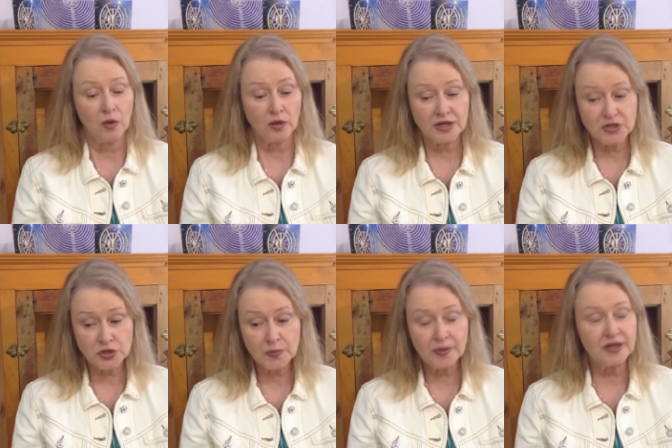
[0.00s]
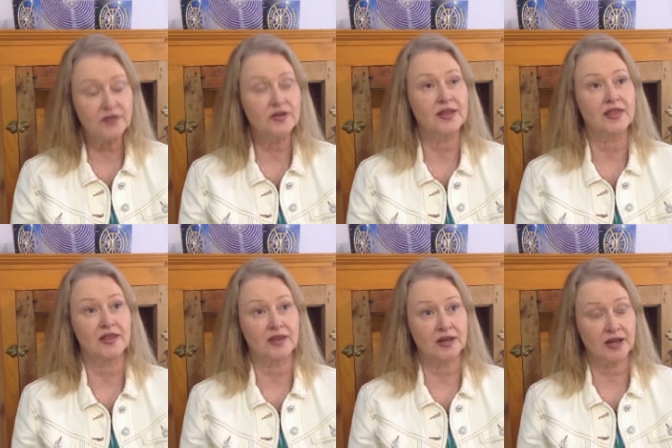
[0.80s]
Well, I do believe
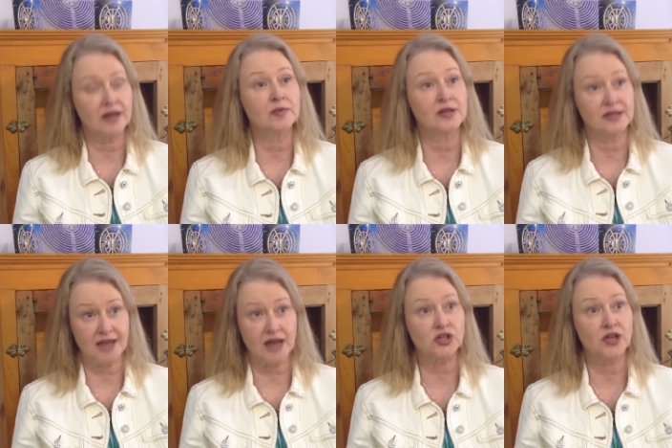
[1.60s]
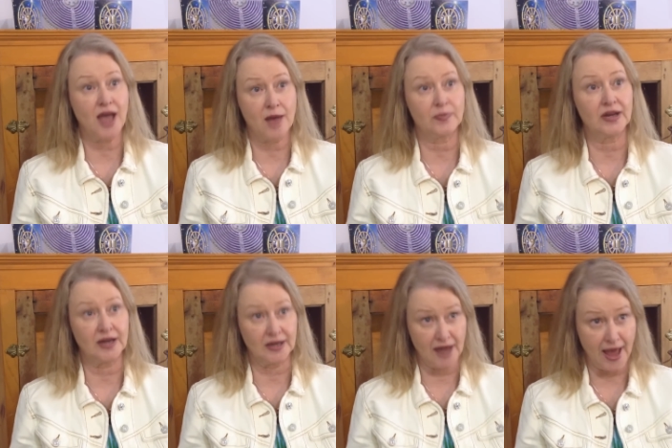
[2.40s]
that enlightenment is actually
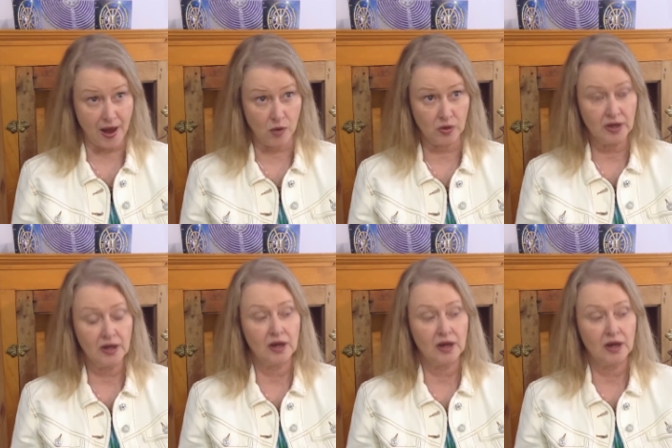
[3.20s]
happening now.